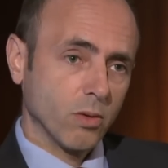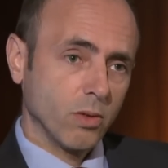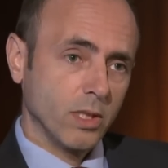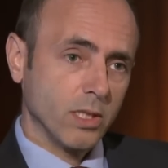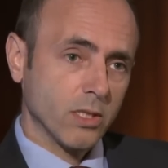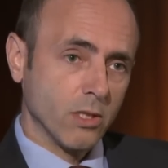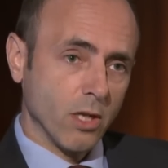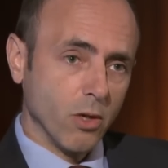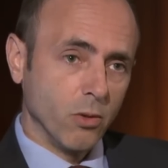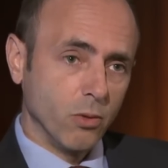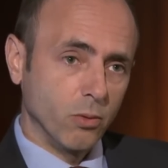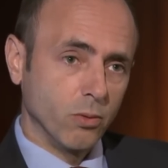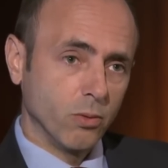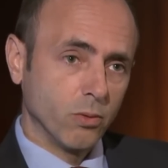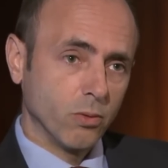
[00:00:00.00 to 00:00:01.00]
is
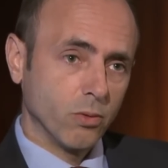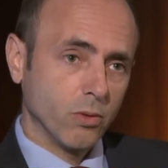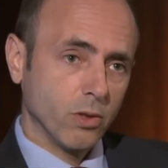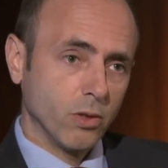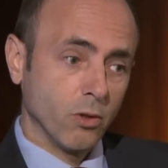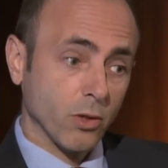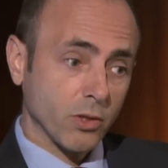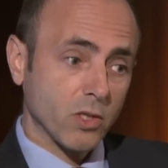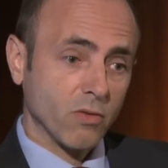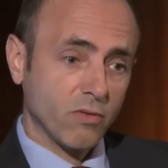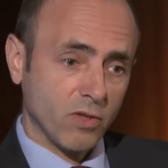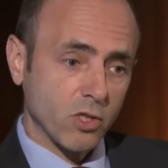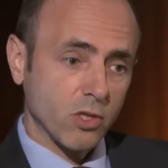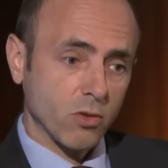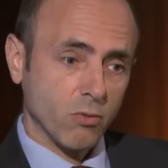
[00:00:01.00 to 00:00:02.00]
not
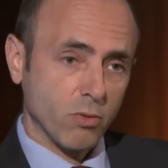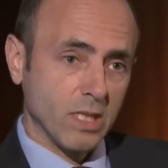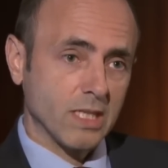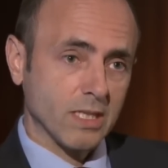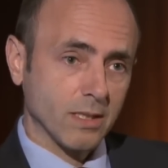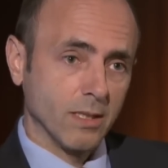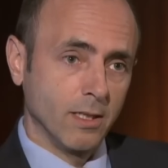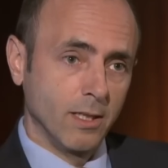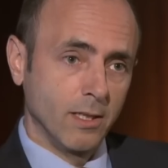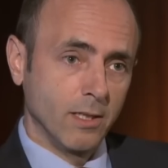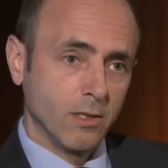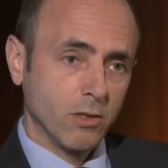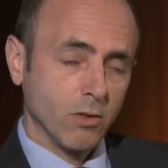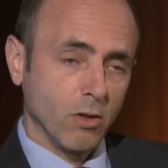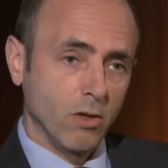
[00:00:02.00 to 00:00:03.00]
sufficient reason
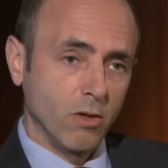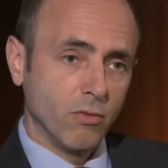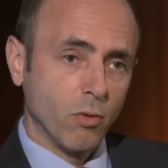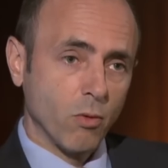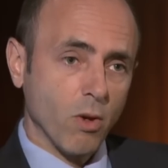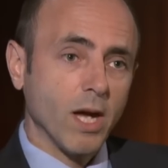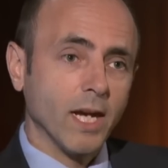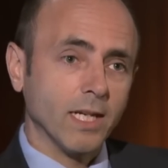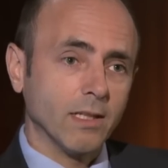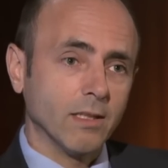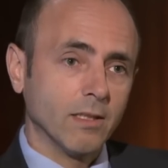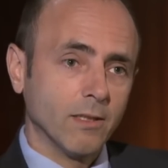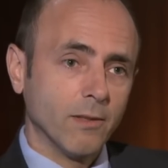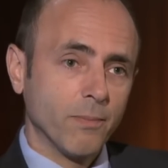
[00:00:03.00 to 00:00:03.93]
to override